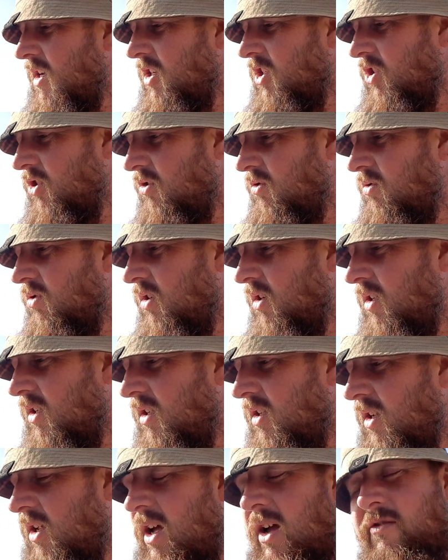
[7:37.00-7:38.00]
so
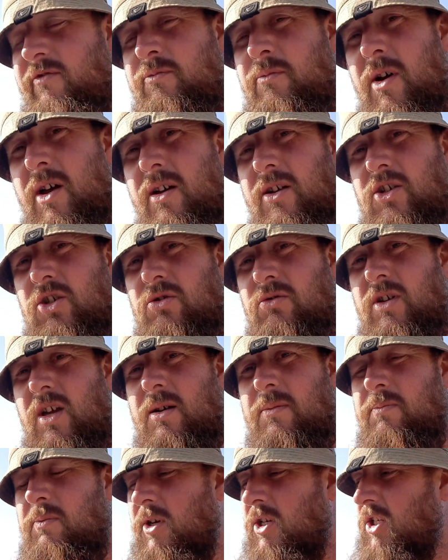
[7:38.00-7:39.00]

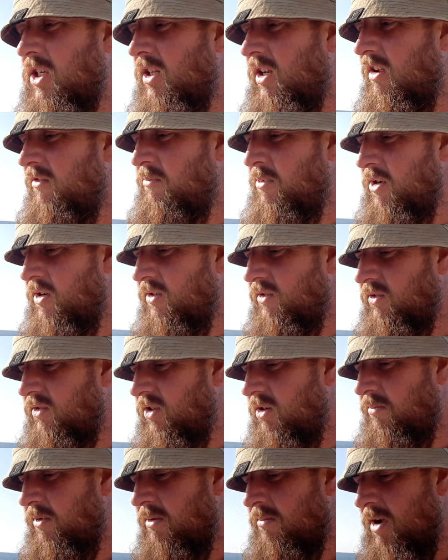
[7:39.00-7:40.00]
basically I've been doing
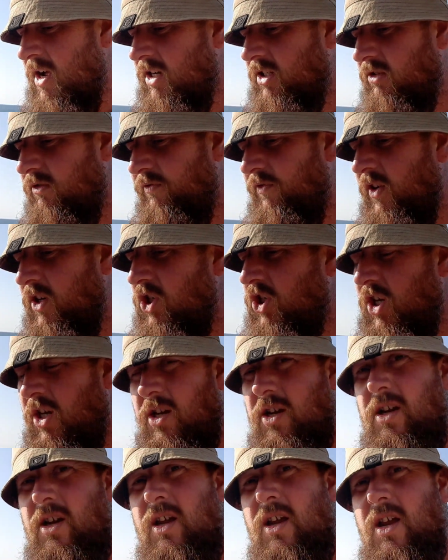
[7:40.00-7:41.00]
a bit of mackerel
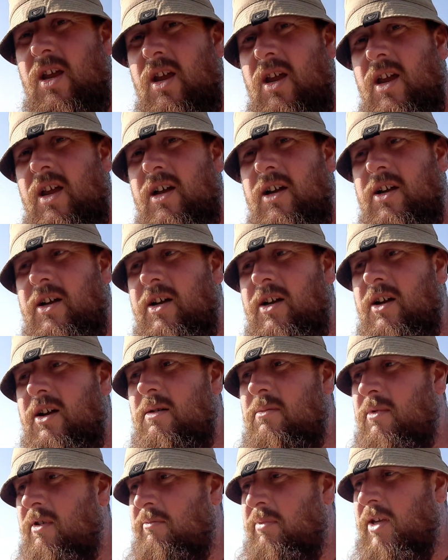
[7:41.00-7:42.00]
fishing.
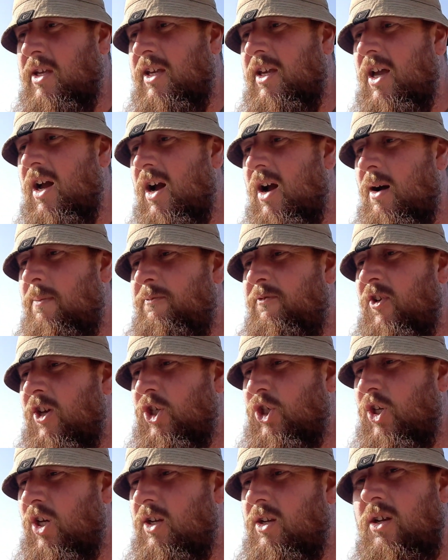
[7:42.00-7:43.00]
I've been carp
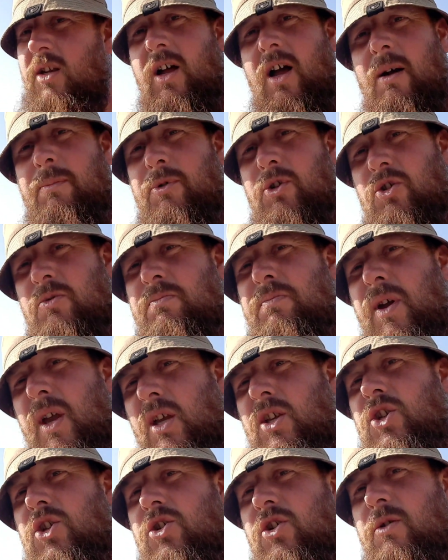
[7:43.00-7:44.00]
fishing. I'll put some
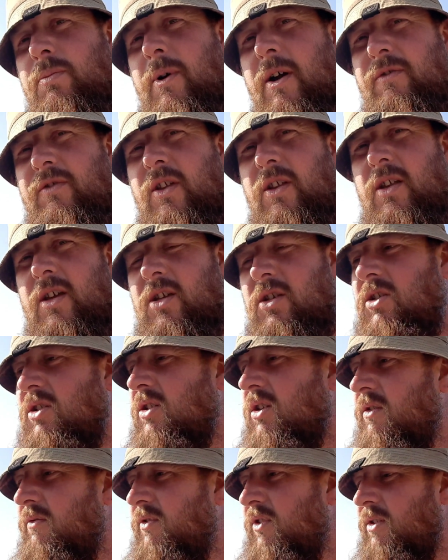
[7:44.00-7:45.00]
pictures up after this
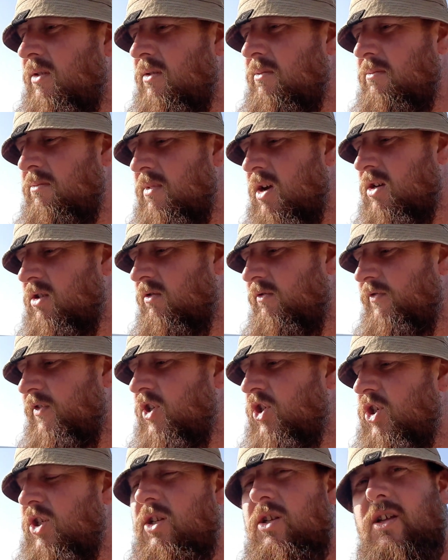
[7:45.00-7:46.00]
of the mackerel
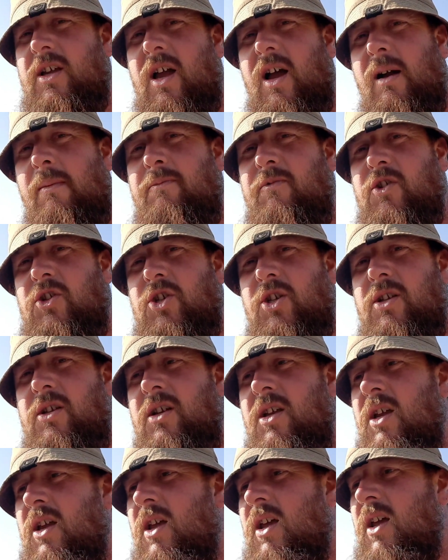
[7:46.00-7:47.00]
fishing, the carp fishing,
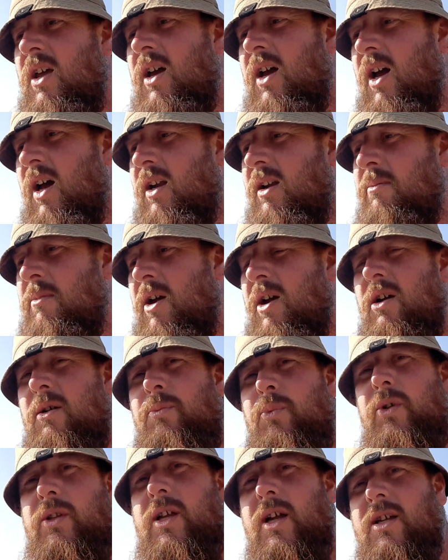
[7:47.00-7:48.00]
and I met up
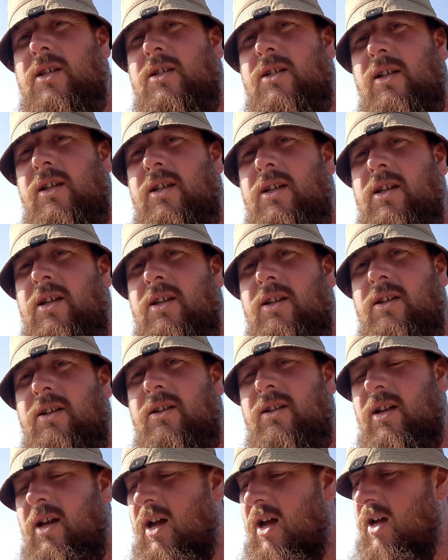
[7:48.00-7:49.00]
with Daz Lee
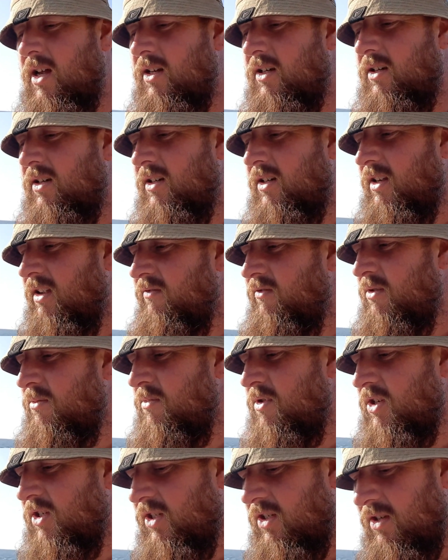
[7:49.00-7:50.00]
and give him
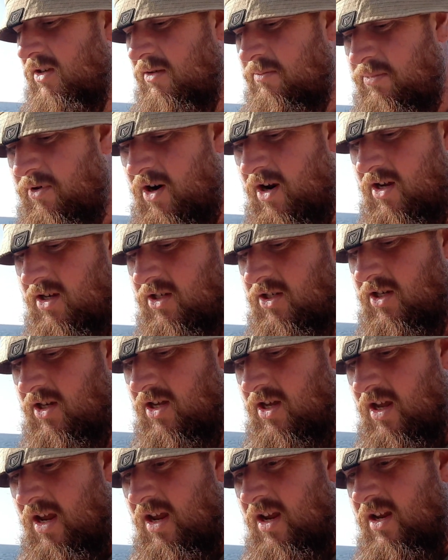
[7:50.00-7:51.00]
his prize.
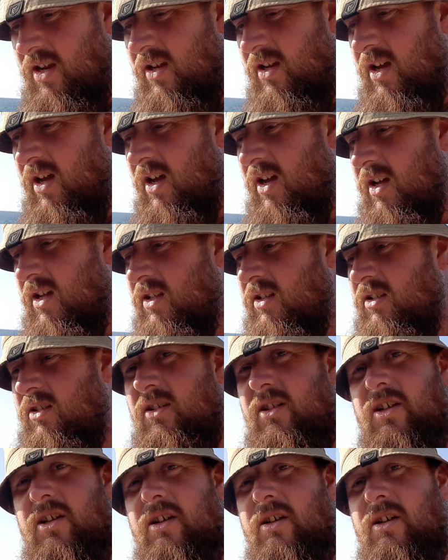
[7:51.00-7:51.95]
And